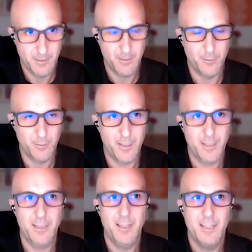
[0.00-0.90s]

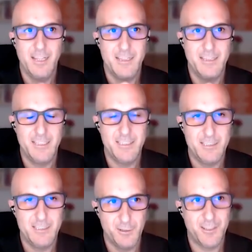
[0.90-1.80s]
Okay? This
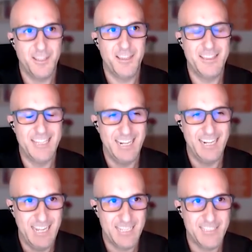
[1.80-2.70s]
is not the
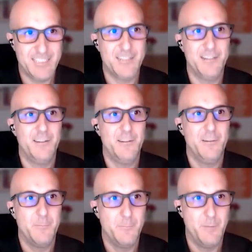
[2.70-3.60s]
less
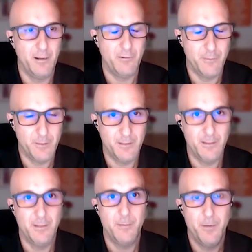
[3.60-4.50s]
valuable
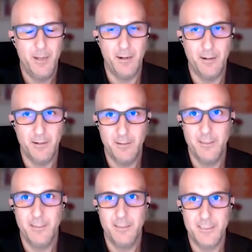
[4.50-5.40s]
part.
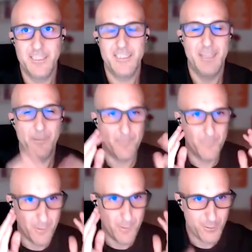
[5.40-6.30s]
This is the
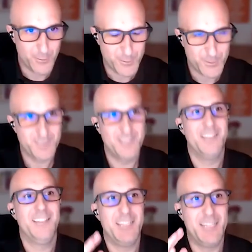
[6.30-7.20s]
most
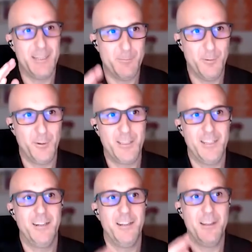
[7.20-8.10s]

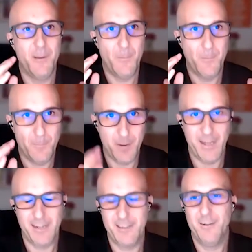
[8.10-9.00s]
important
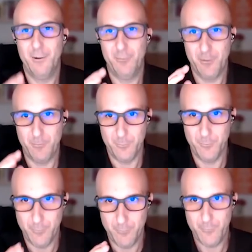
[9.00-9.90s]
part of the
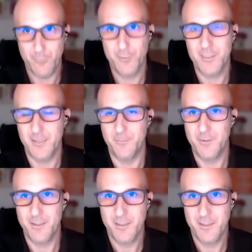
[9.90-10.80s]
proof of concept.